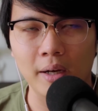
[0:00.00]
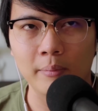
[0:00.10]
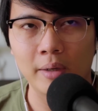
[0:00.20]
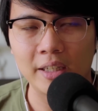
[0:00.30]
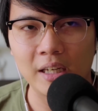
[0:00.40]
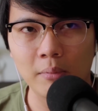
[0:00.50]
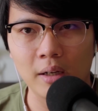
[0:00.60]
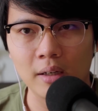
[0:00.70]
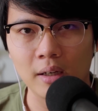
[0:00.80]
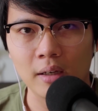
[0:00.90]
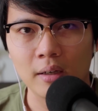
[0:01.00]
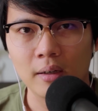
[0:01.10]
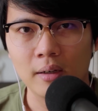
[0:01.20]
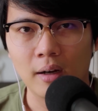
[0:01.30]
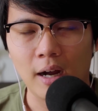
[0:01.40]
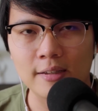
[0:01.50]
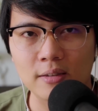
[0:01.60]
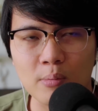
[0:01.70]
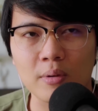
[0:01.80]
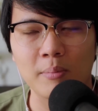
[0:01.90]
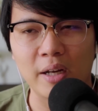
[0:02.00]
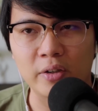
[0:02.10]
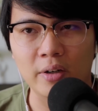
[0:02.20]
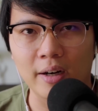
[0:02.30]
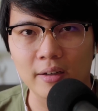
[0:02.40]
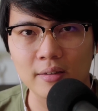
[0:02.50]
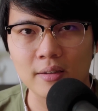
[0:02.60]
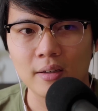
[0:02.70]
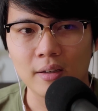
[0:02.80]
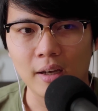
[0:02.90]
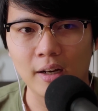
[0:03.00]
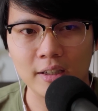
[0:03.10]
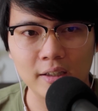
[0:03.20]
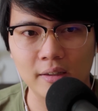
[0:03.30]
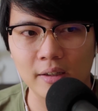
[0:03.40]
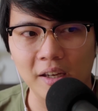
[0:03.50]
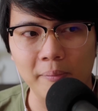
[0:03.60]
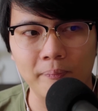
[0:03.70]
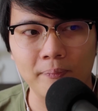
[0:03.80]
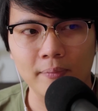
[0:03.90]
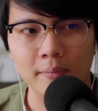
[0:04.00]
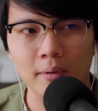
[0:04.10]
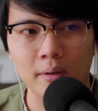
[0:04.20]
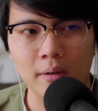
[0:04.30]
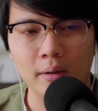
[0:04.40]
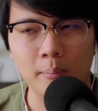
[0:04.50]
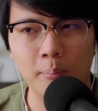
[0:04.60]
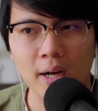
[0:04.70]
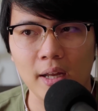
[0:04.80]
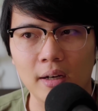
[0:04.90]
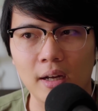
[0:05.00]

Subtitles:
my game that day. I stopped in my tracks and I deleted the game. But